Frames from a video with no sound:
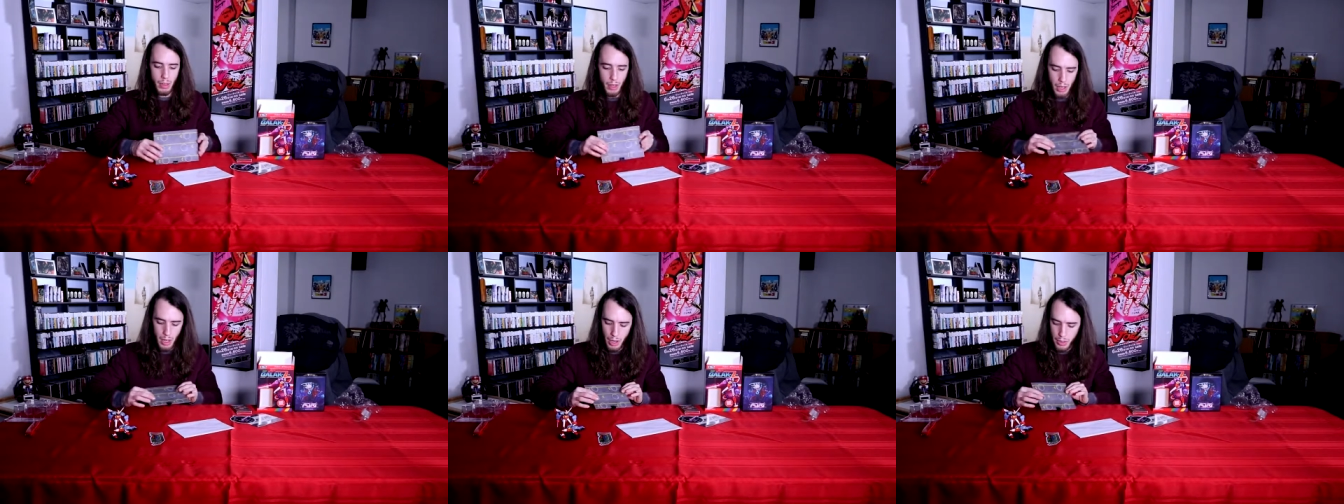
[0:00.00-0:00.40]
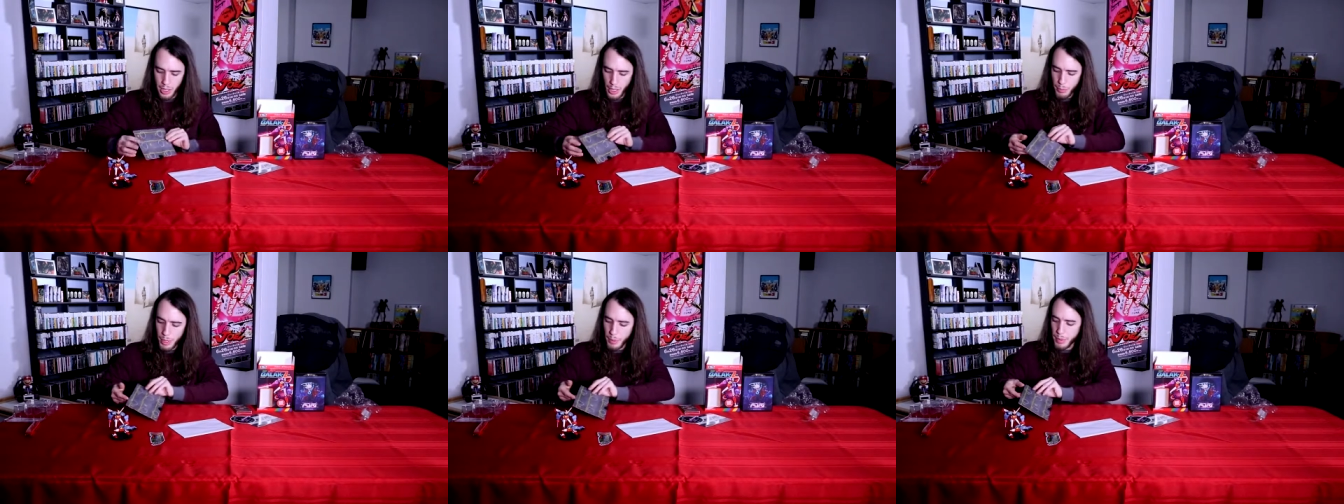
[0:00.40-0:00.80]

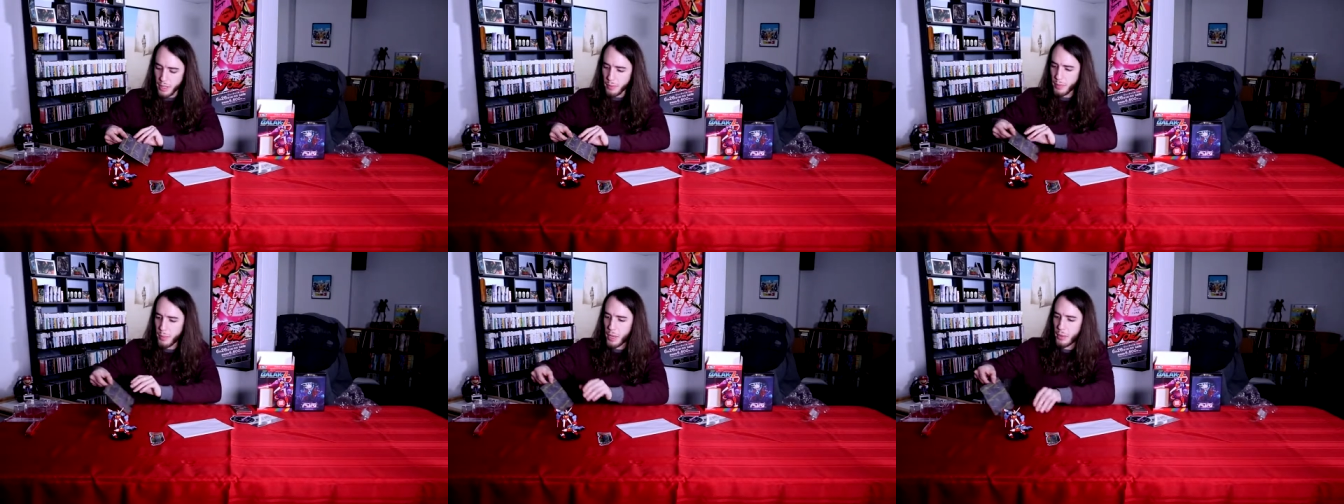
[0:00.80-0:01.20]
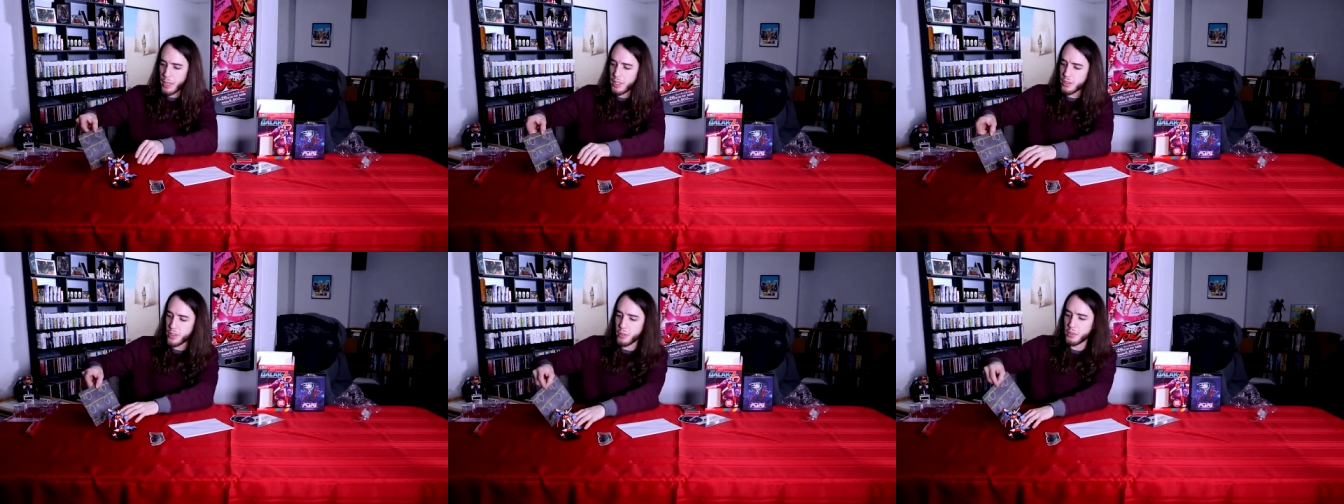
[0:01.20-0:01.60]
Okay, maybe
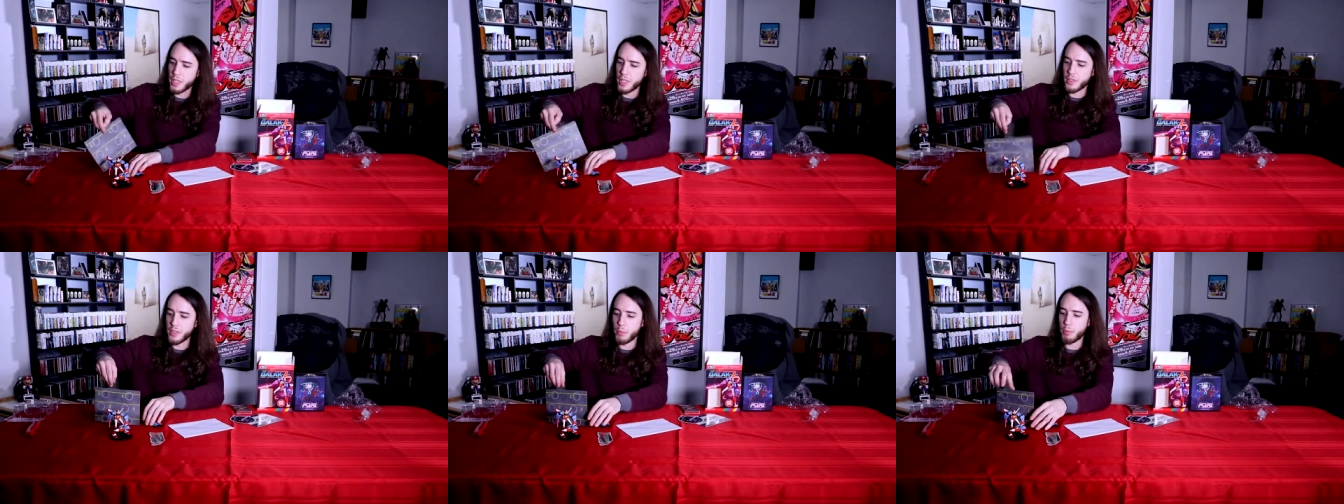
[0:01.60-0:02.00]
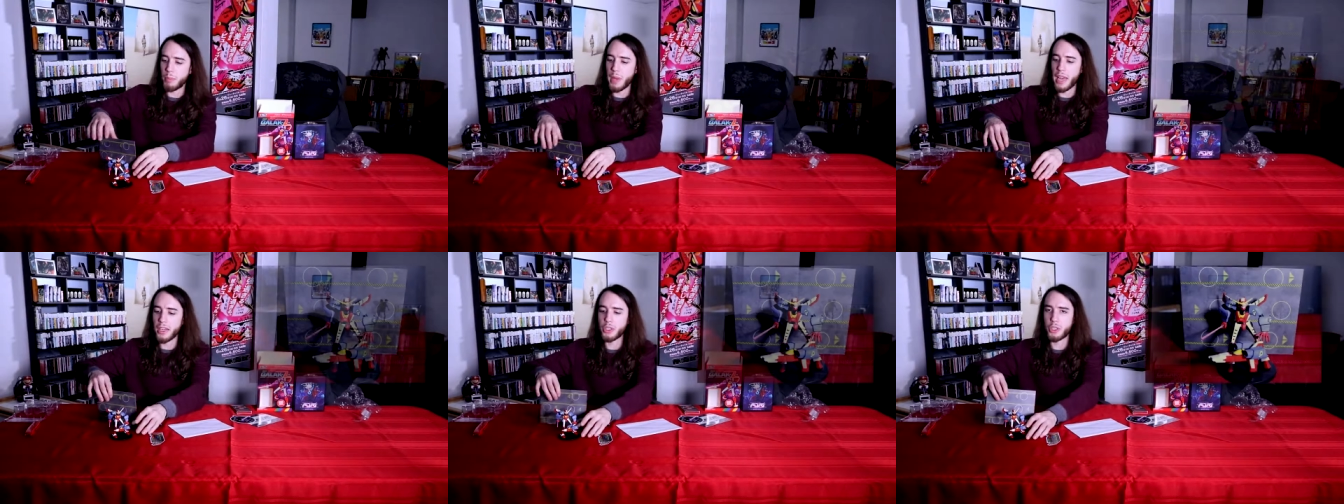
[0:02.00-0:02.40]
that serves as the
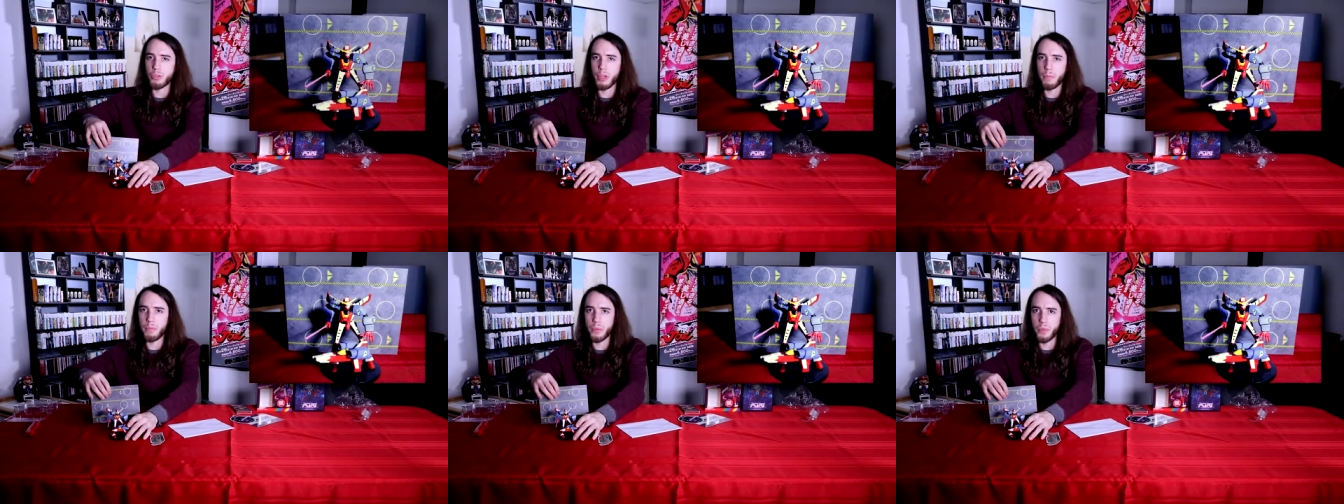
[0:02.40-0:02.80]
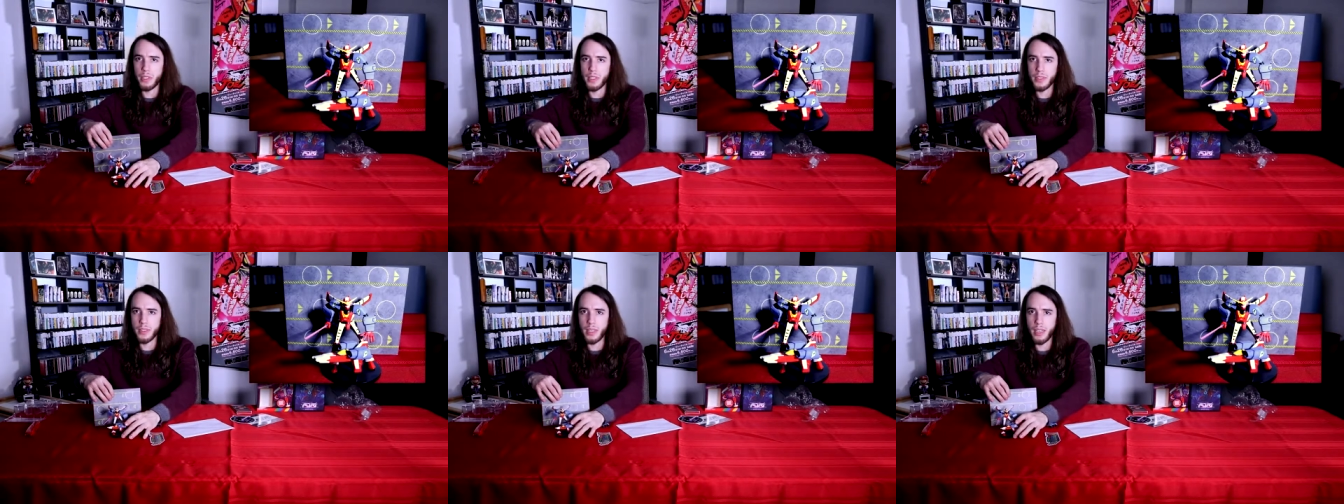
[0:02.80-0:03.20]
backdrop for
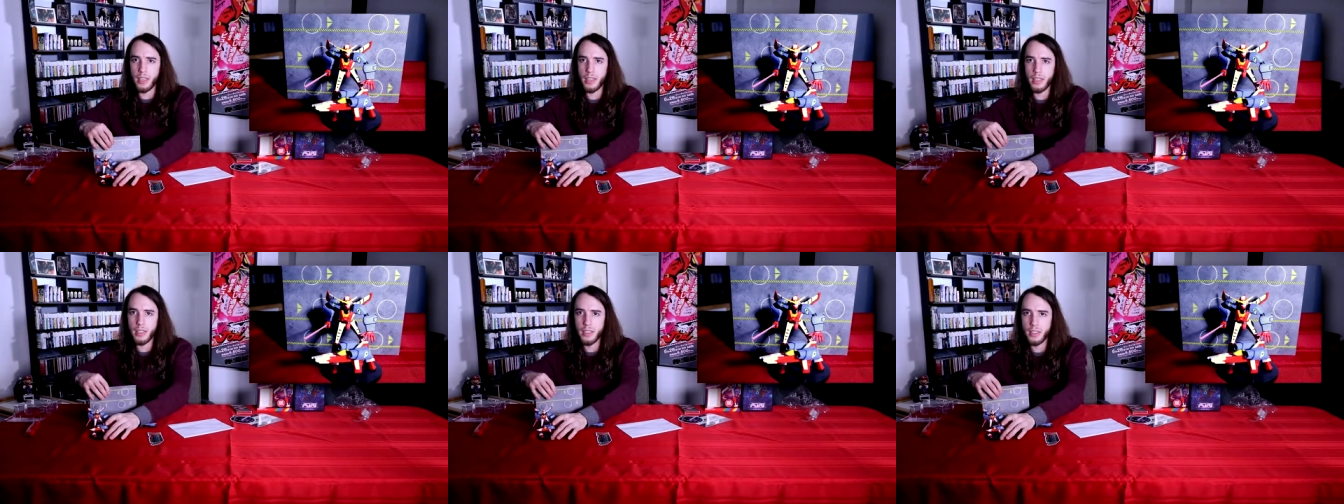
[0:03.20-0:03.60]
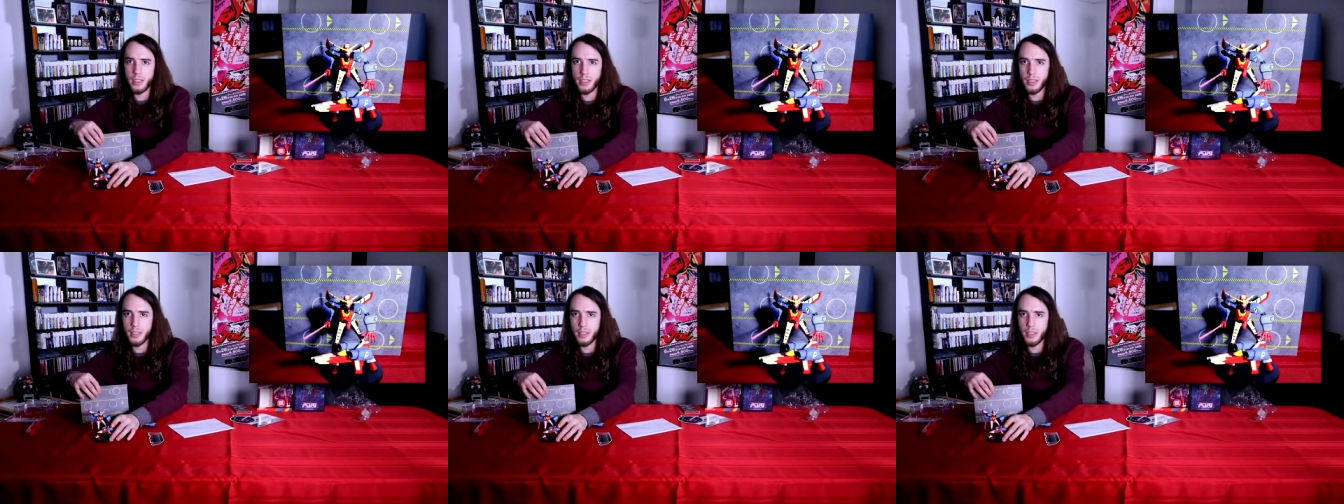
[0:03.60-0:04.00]
this guy.
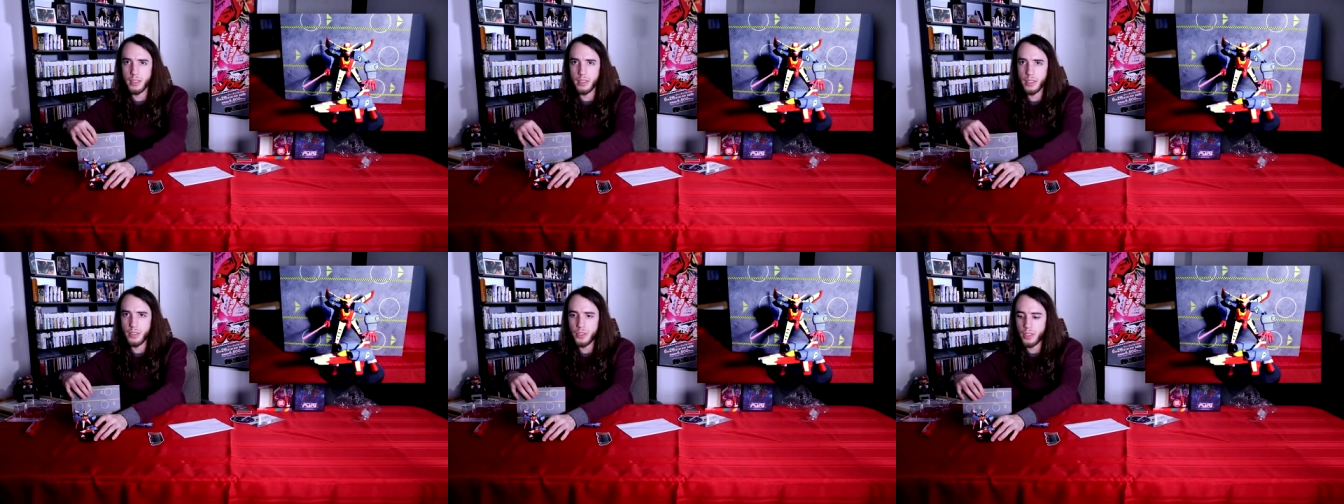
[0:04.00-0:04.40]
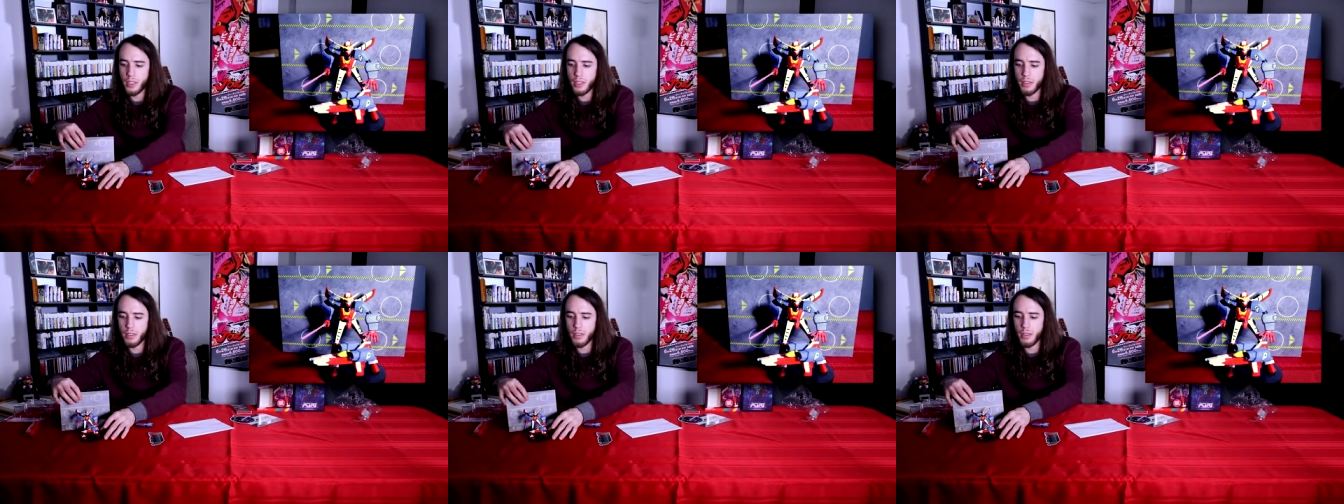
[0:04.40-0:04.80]
Can you
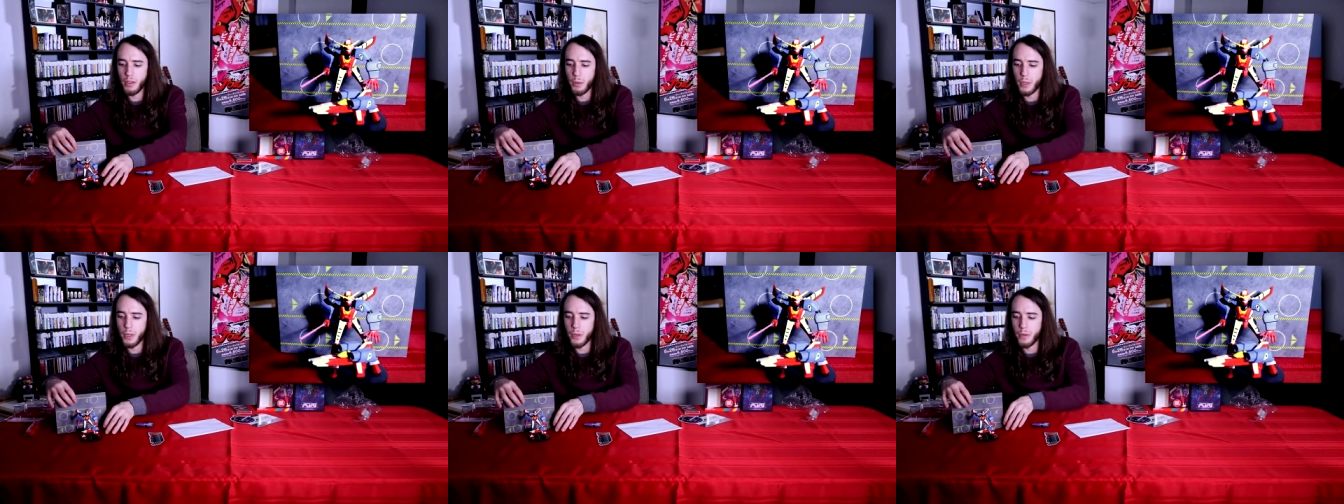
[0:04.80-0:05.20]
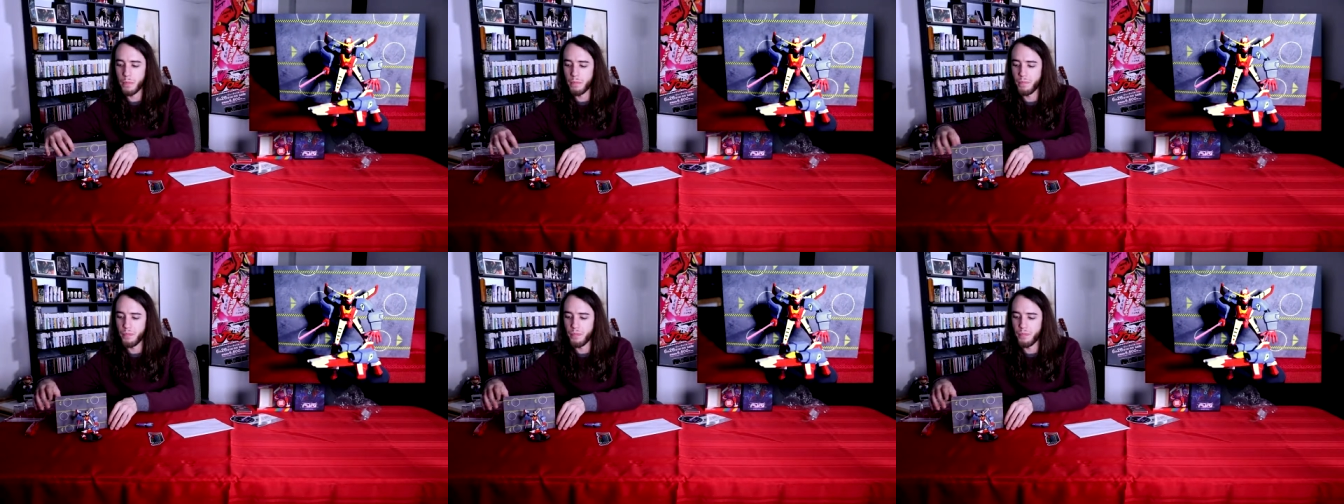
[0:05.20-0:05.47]
see it? There we are.